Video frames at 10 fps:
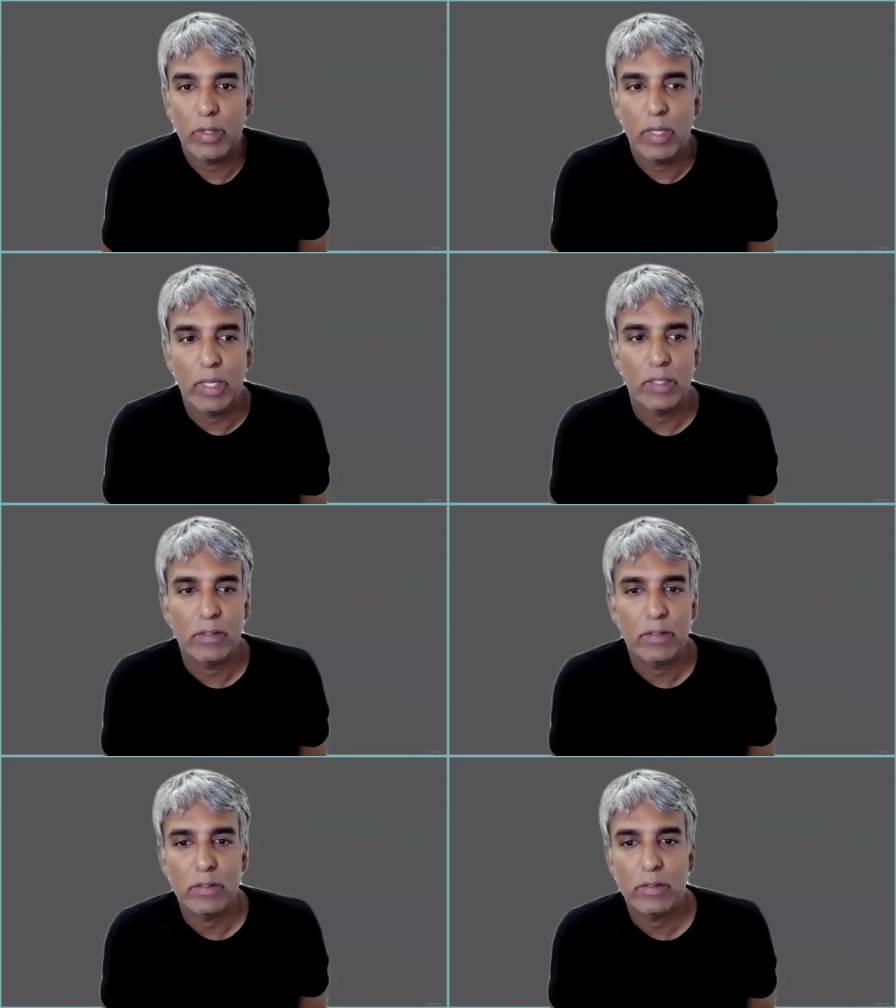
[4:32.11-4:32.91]

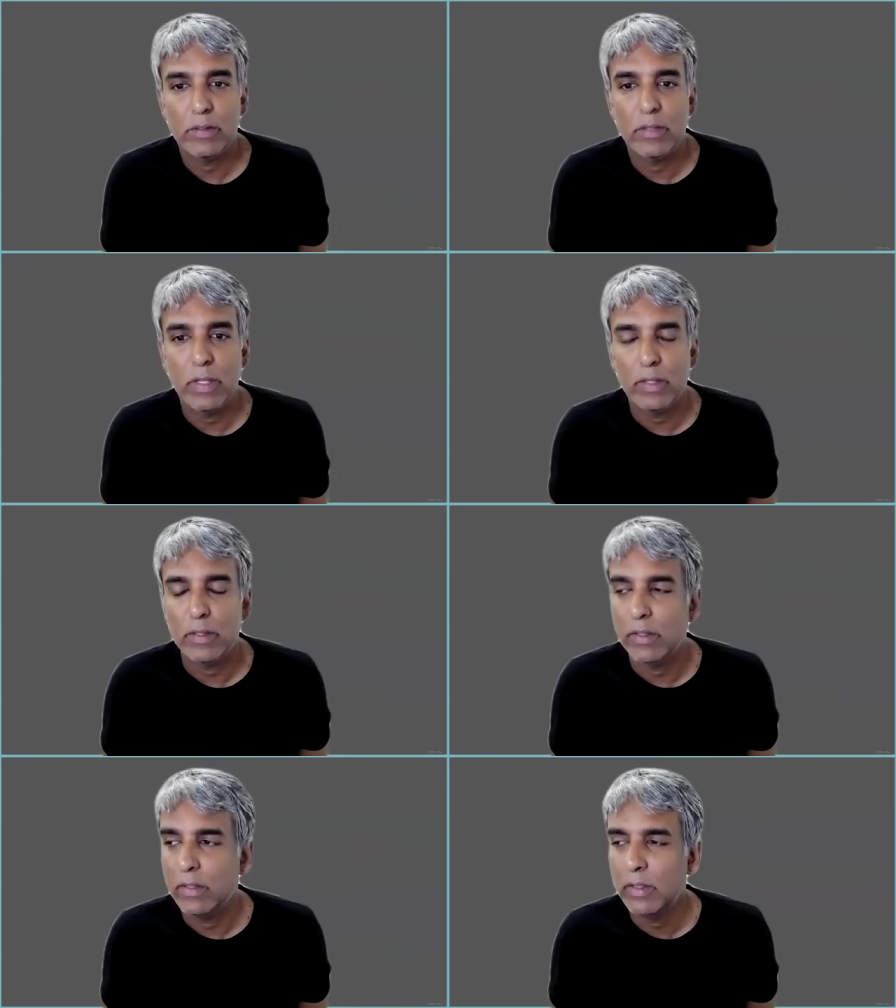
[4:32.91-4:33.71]
and
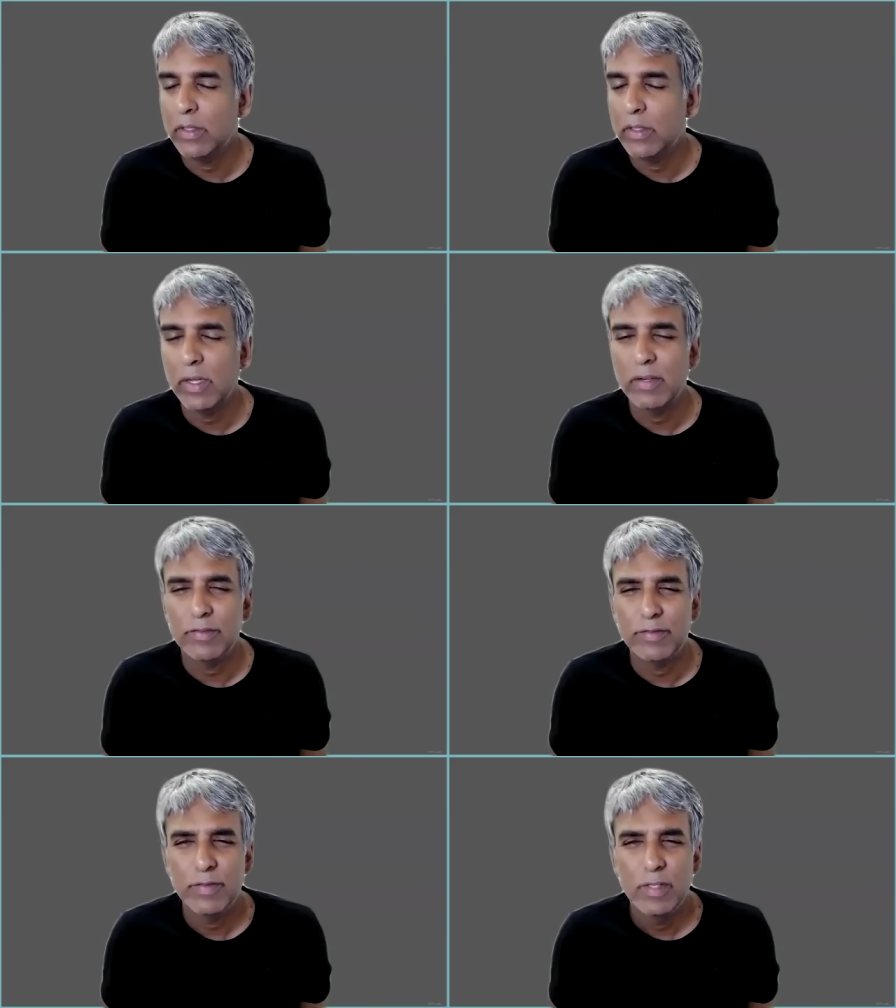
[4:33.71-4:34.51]
kind
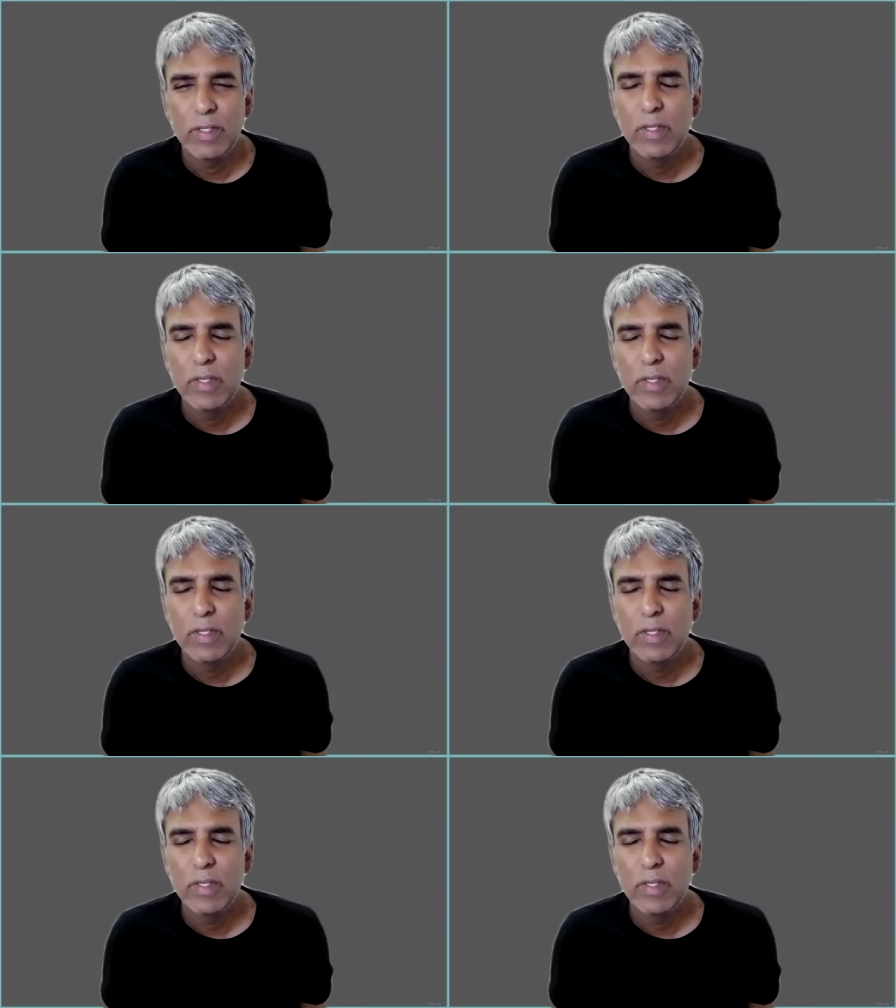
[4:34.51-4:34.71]
of